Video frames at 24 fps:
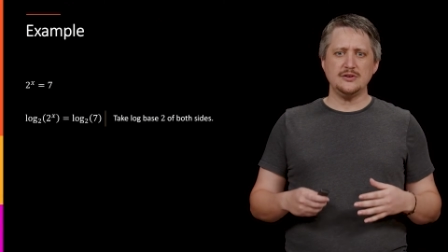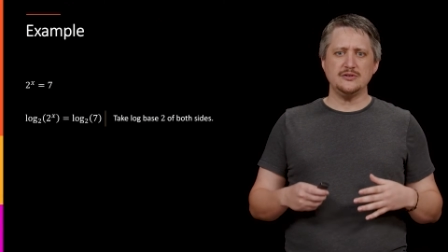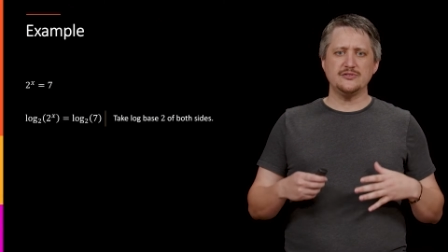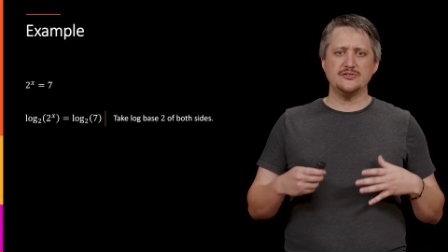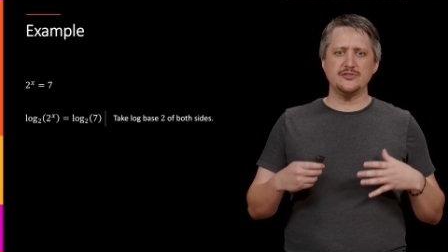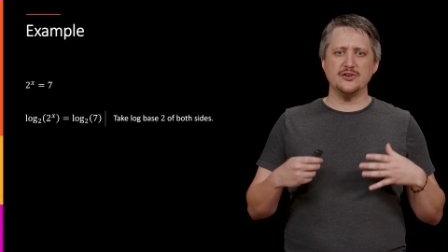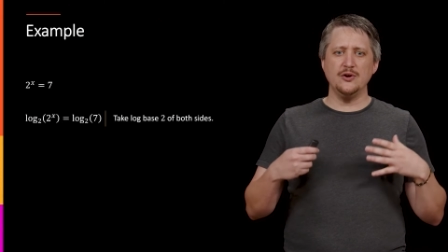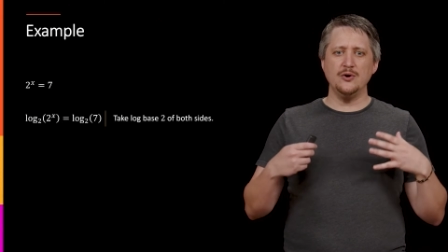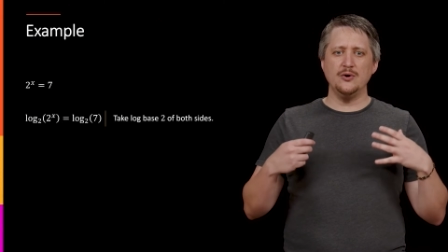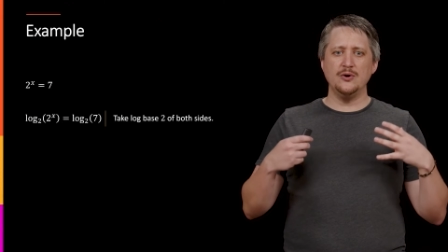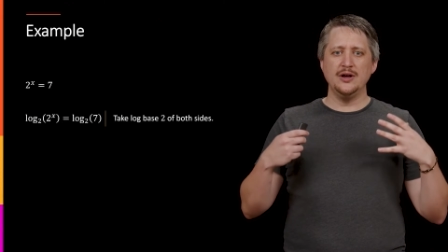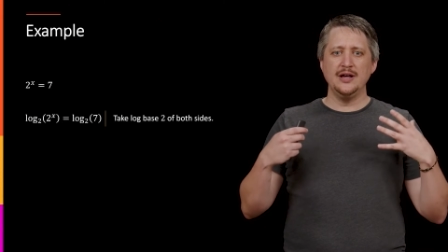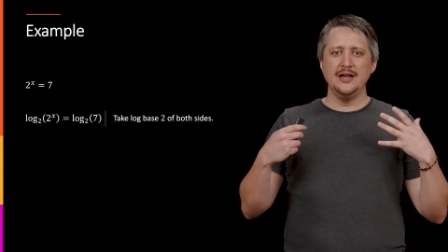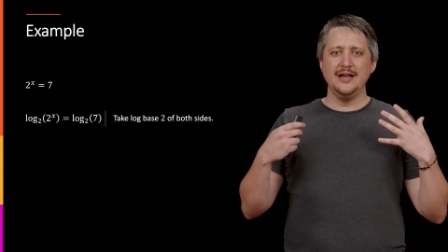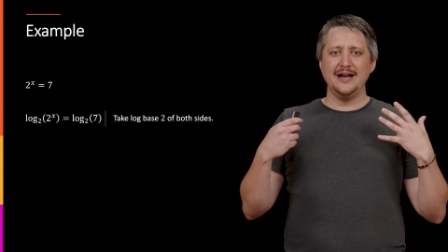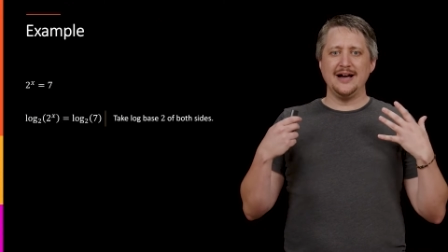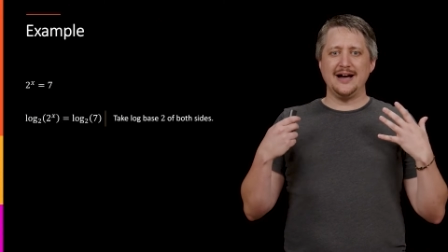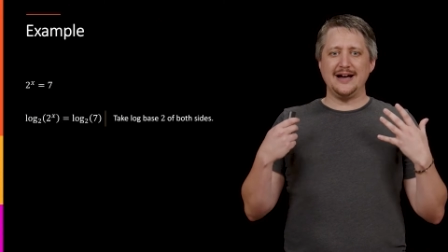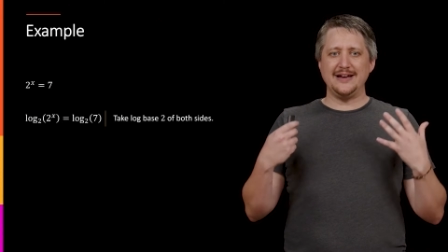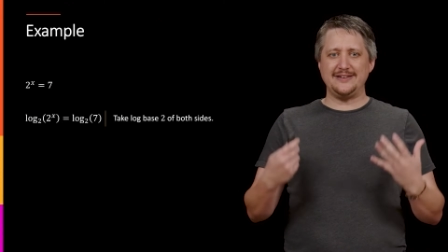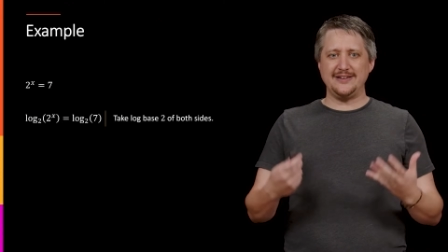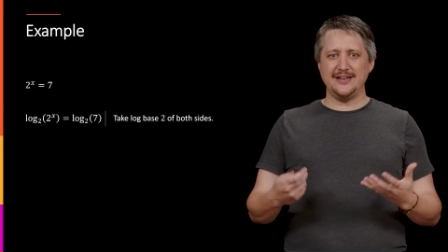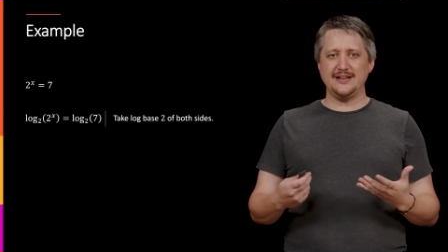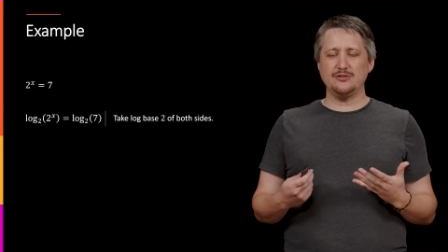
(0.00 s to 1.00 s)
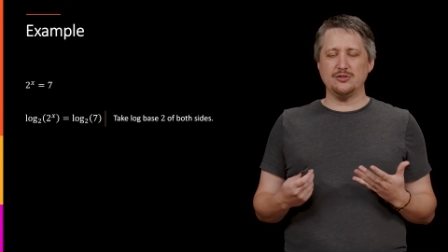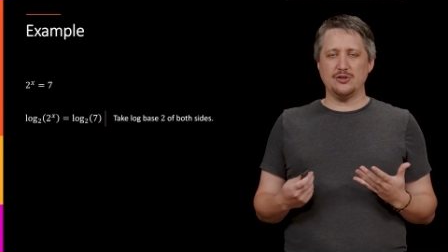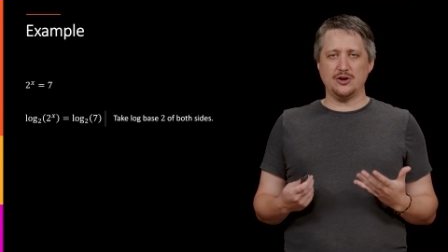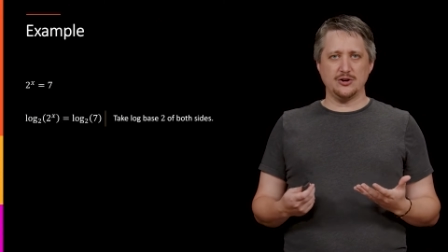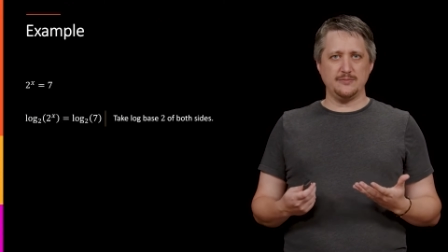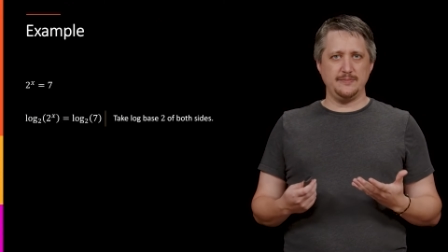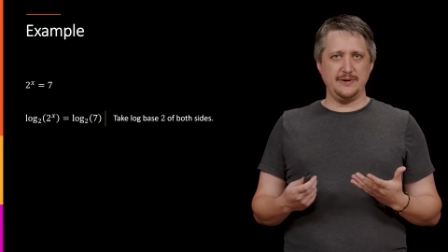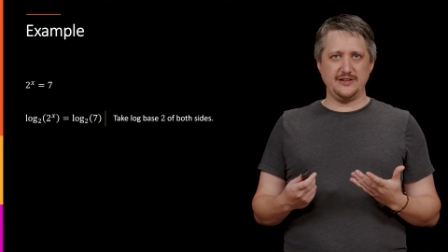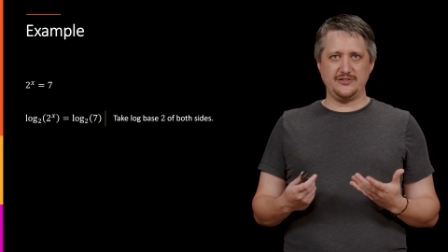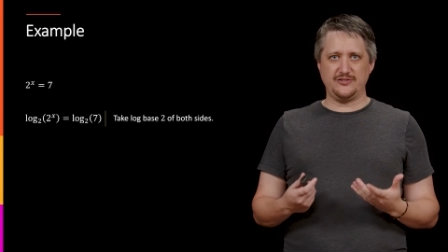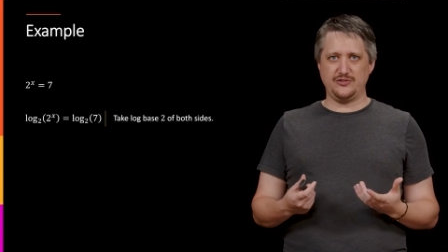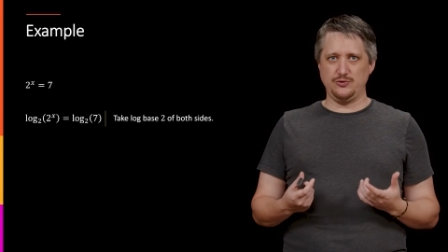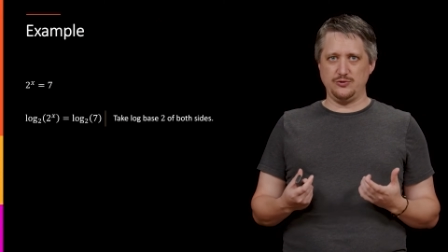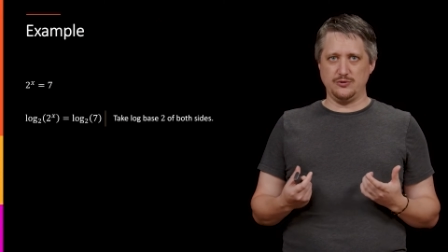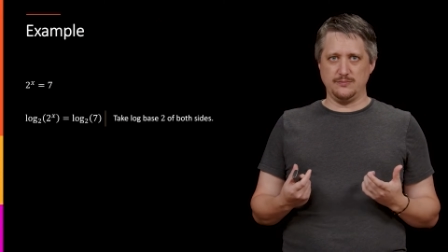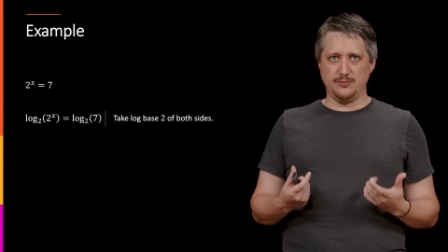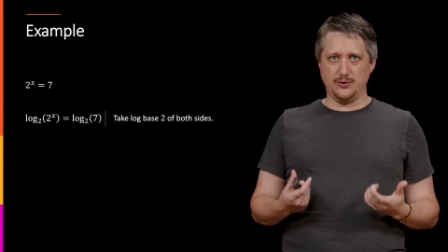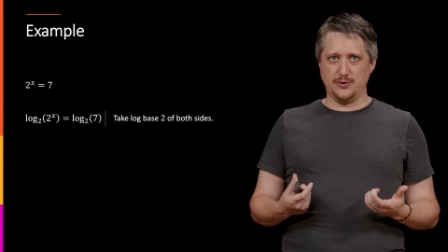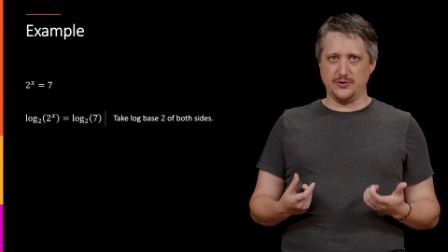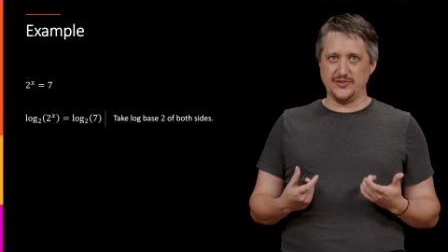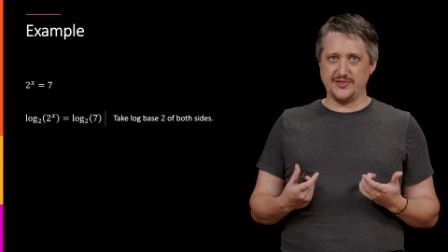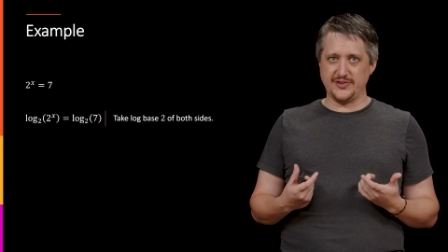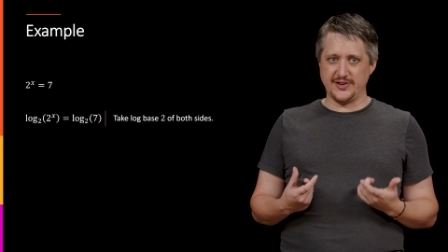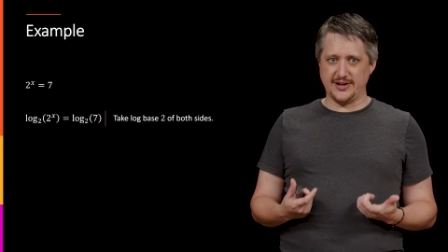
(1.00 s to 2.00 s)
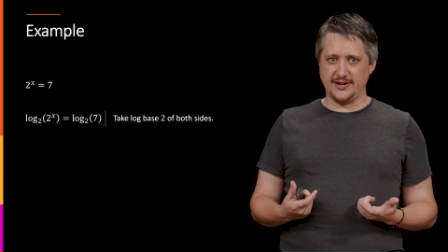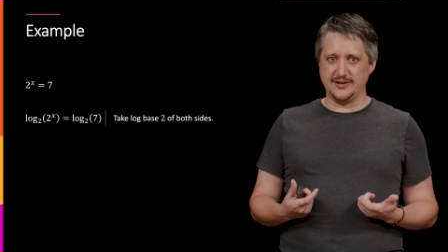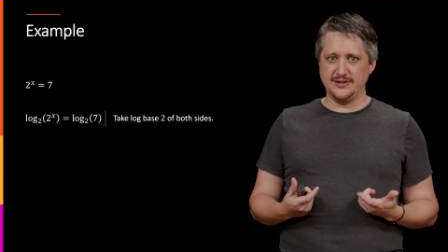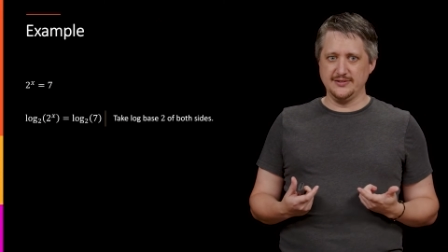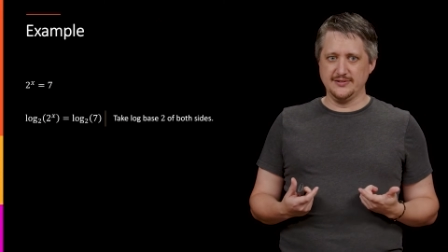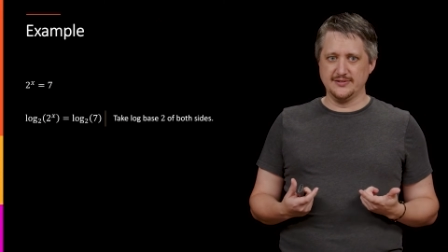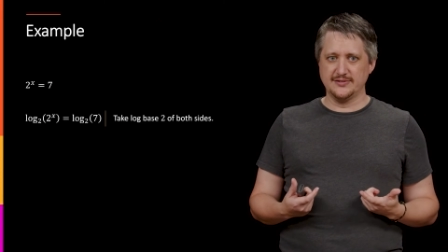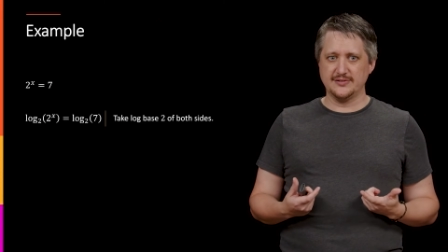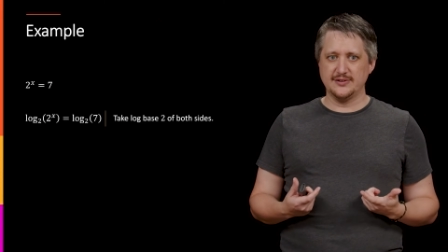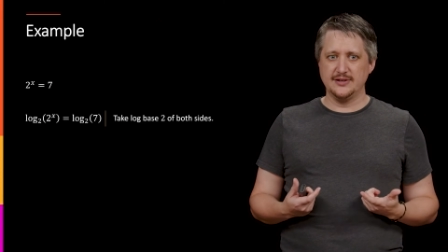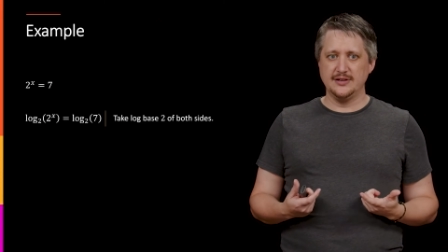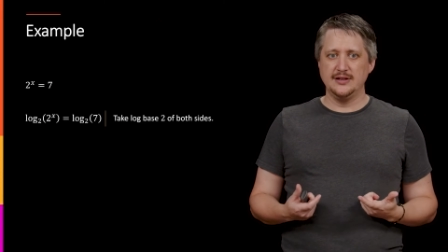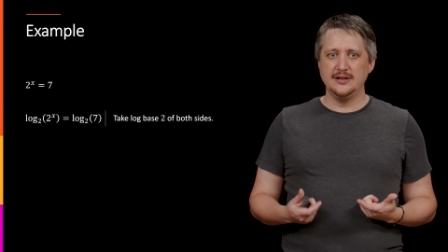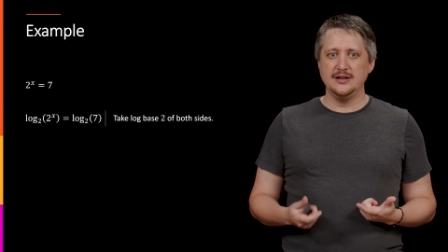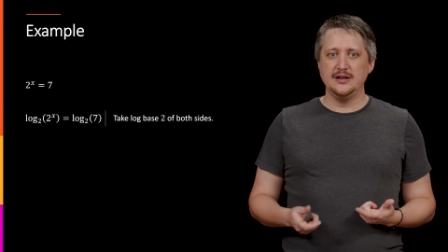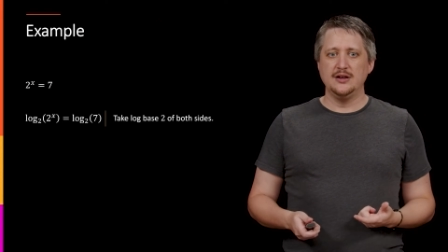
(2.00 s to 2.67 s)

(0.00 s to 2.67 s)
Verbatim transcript: So I take log base 2 of both sides.